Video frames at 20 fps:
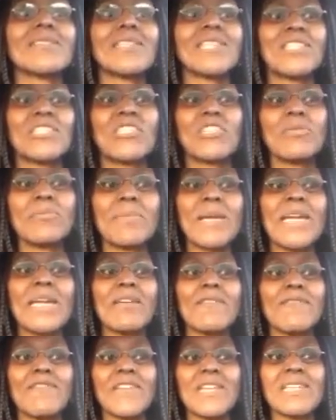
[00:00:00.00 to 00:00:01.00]
did you
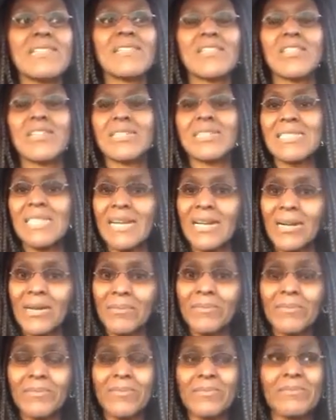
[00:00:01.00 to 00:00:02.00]
make Fizz look
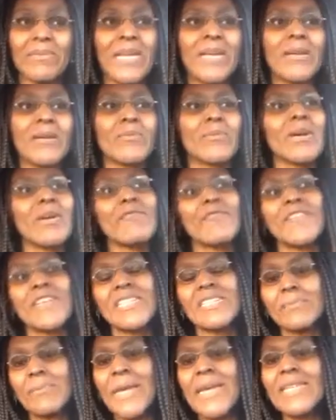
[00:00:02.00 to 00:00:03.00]
dumb, well,
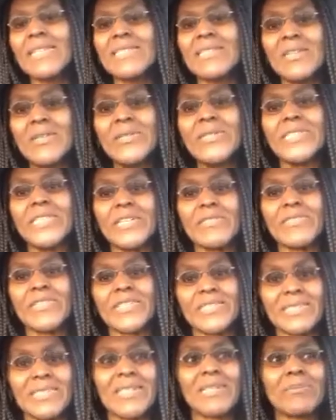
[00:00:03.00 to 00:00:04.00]
Fizz made his own self
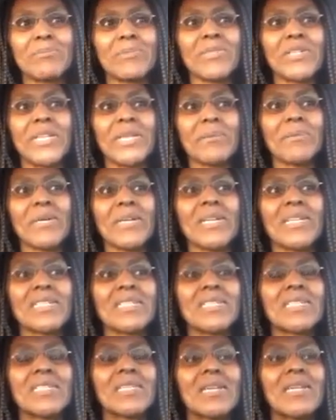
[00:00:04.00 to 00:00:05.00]
look dumb pretty much,
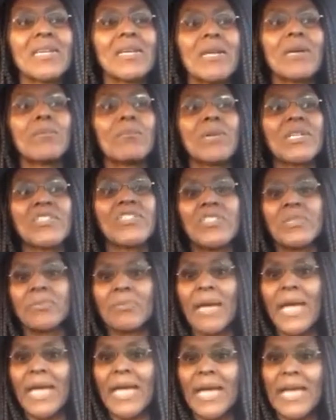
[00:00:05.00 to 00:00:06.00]
but you
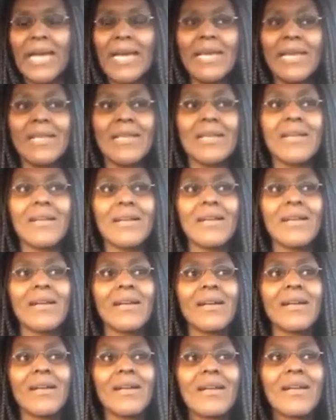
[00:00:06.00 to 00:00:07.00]
made
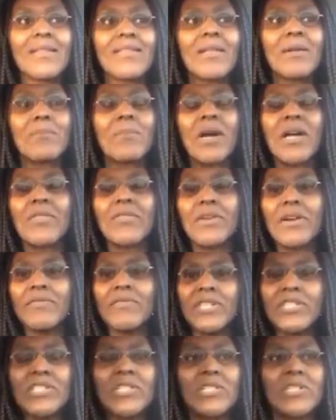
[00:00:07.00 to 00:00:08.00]
the mother of your